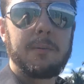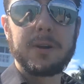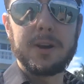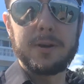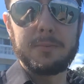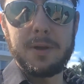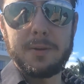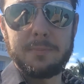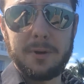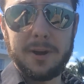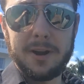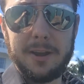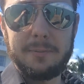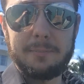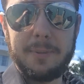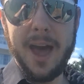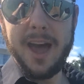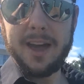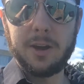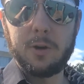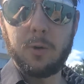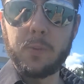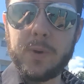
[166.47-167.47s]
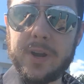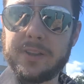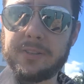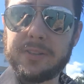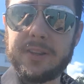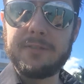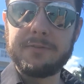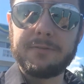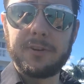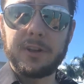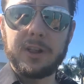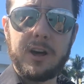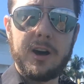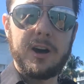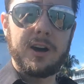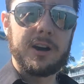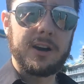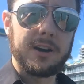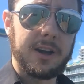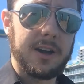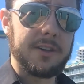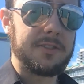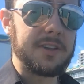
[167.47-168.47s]
ActionRation, as it is
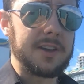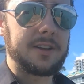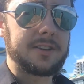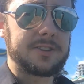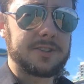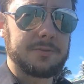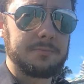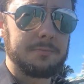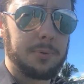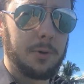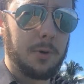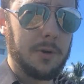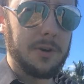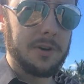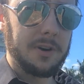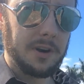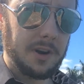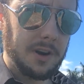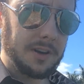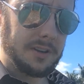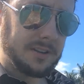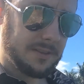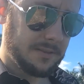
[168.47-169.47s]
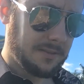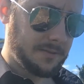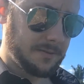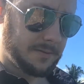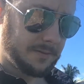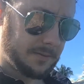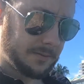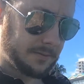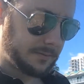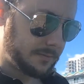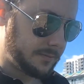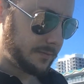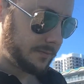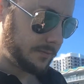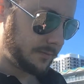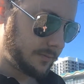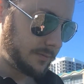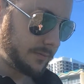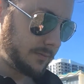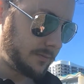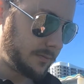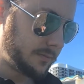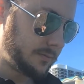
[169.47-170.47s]
now, is just sort of a one-trick
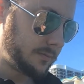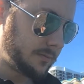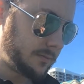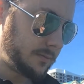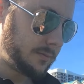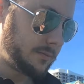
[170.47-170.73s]
pony.